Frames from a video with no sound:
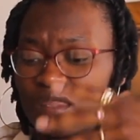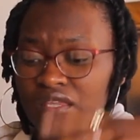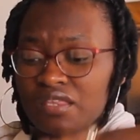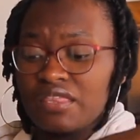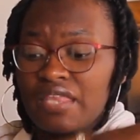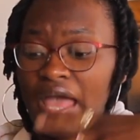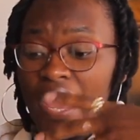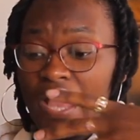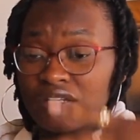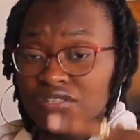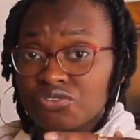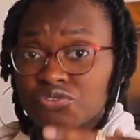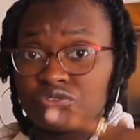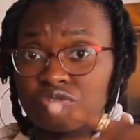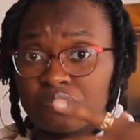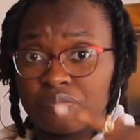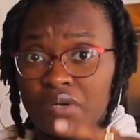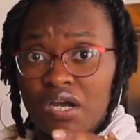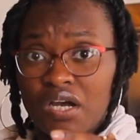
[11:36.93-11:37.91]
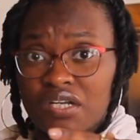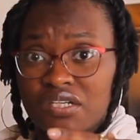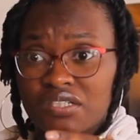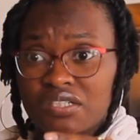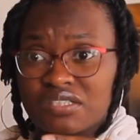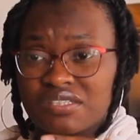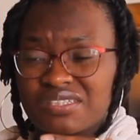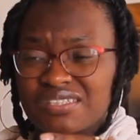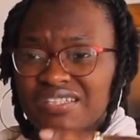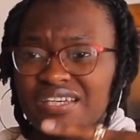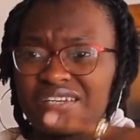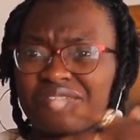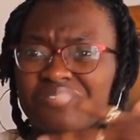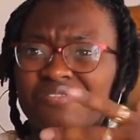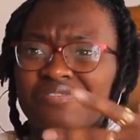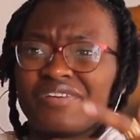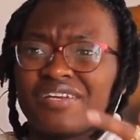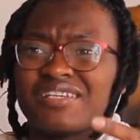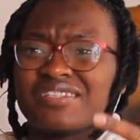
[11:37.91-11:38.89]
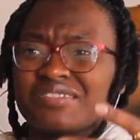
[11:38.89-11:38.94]
natural products is a
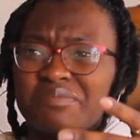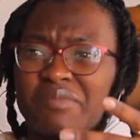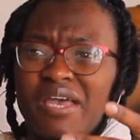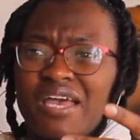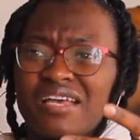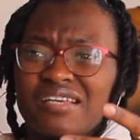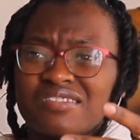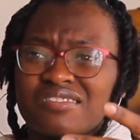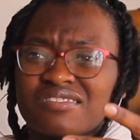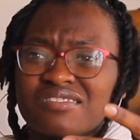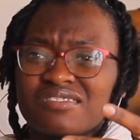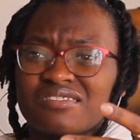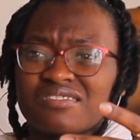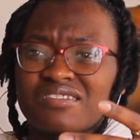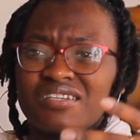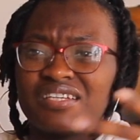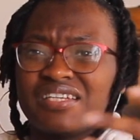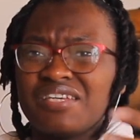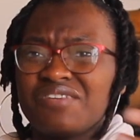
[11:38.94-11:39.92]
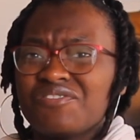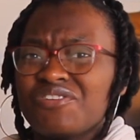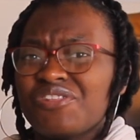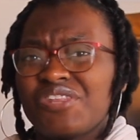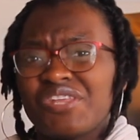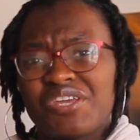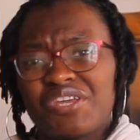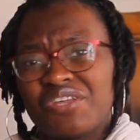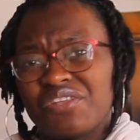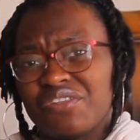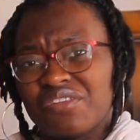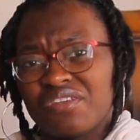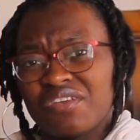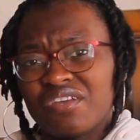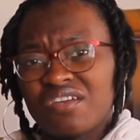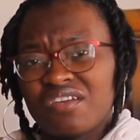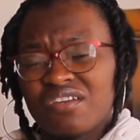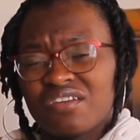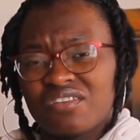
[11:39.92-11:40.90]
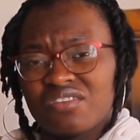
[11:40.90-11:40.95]
face mask. And even then,
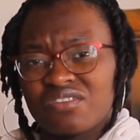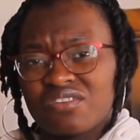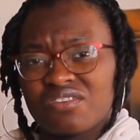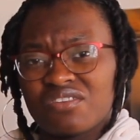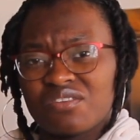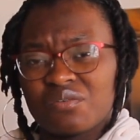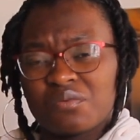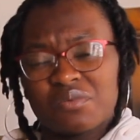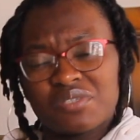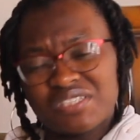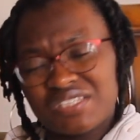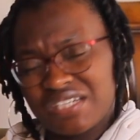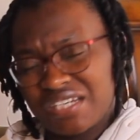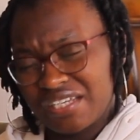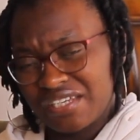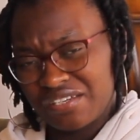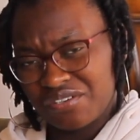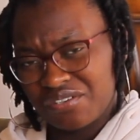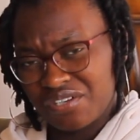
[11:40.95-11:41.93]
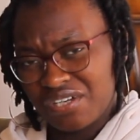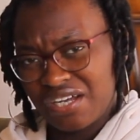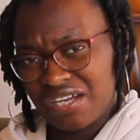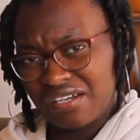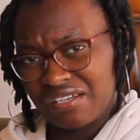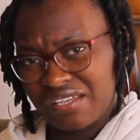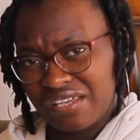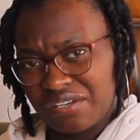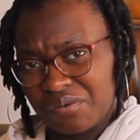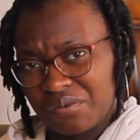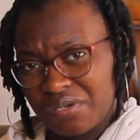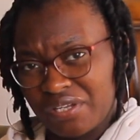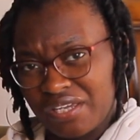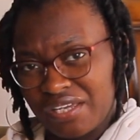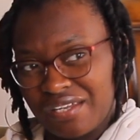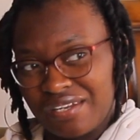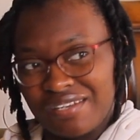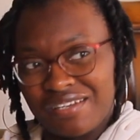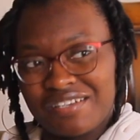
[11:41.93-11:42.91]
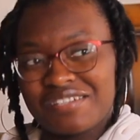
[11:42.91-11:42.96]
the ones that I get are kind of
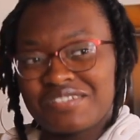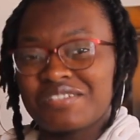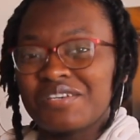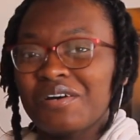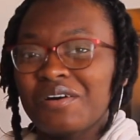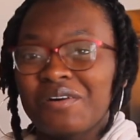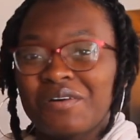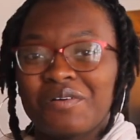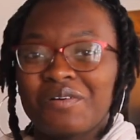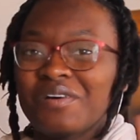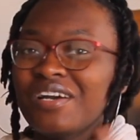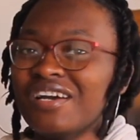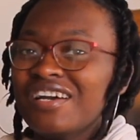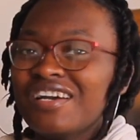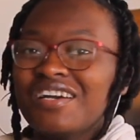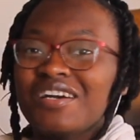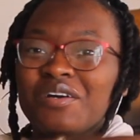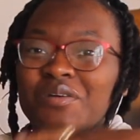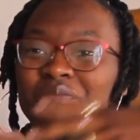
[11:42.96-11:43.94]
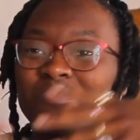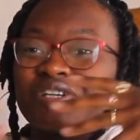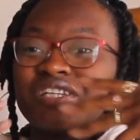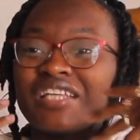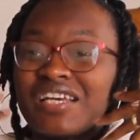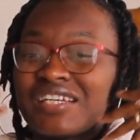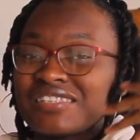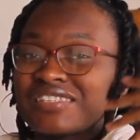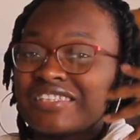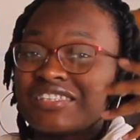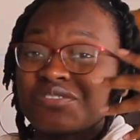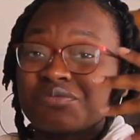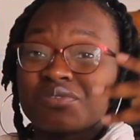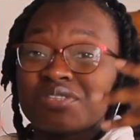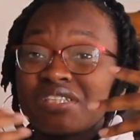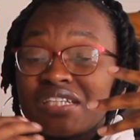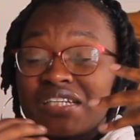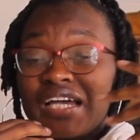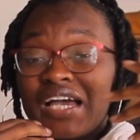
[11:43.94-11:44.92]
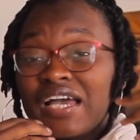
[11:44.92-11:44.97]
organic. So, but that's
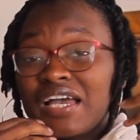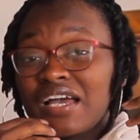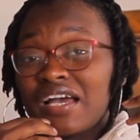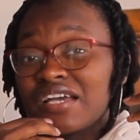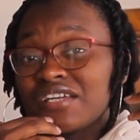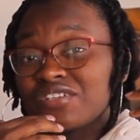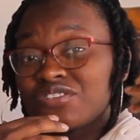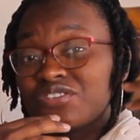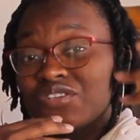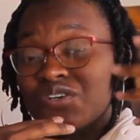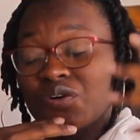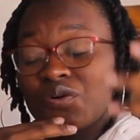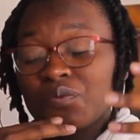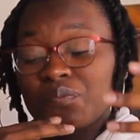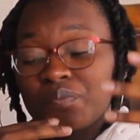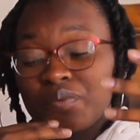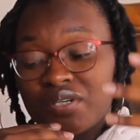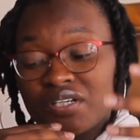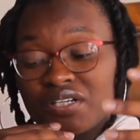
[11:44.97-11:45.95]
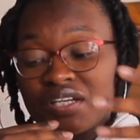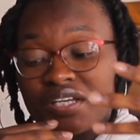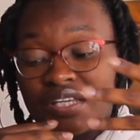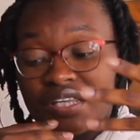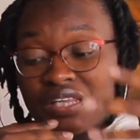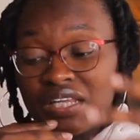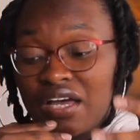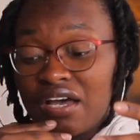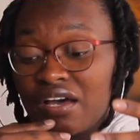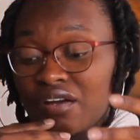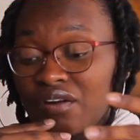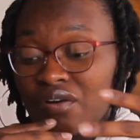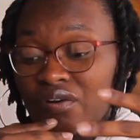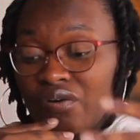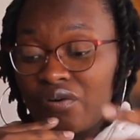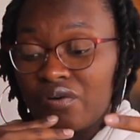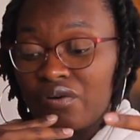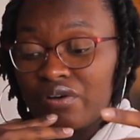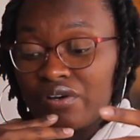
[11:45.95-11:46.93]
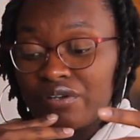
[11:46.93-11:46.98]
really, I don't put a lot
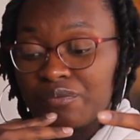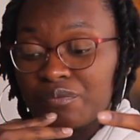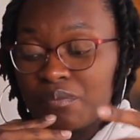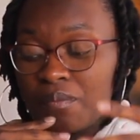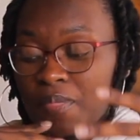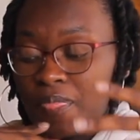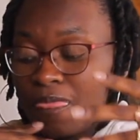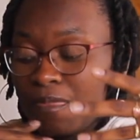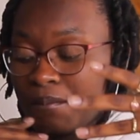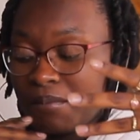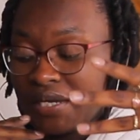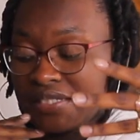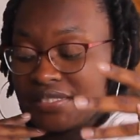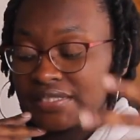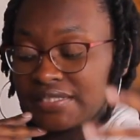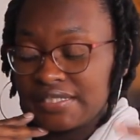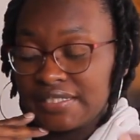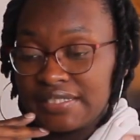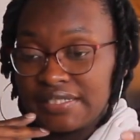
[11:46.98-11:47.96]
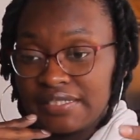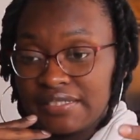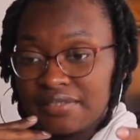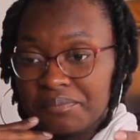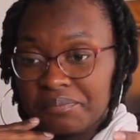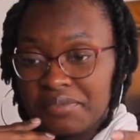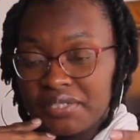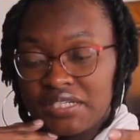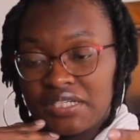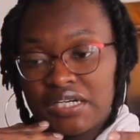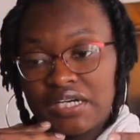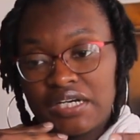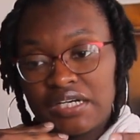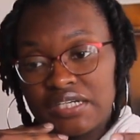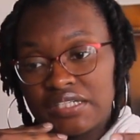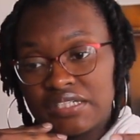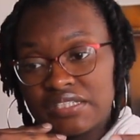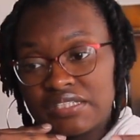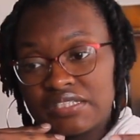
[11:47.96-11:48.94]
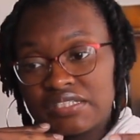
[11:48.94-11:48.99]
on my skin
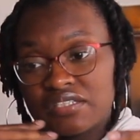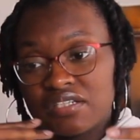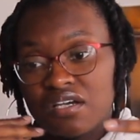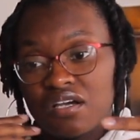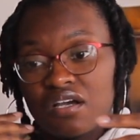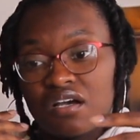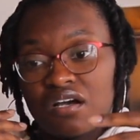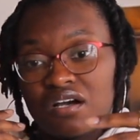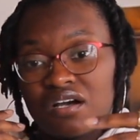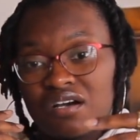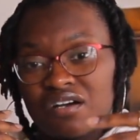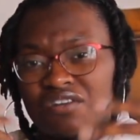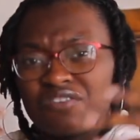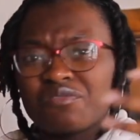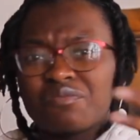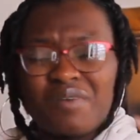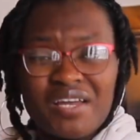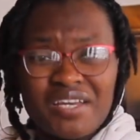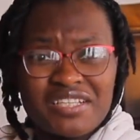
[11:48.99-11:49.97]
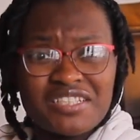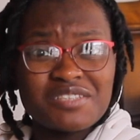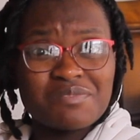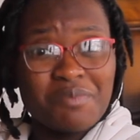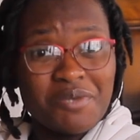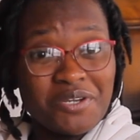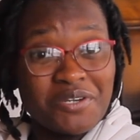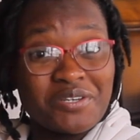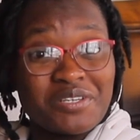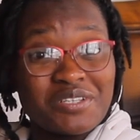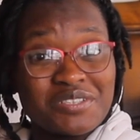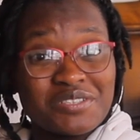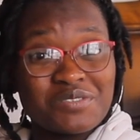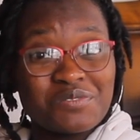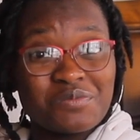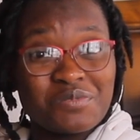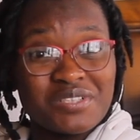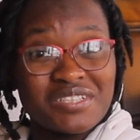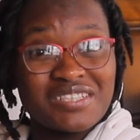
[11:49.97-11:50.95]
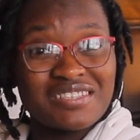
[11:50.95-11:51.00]
because of my experience
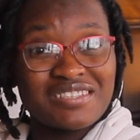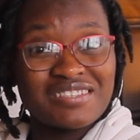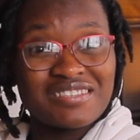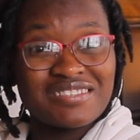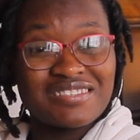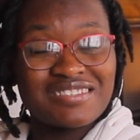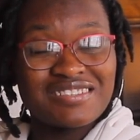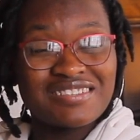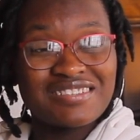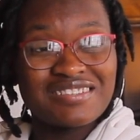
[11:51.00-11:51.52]
with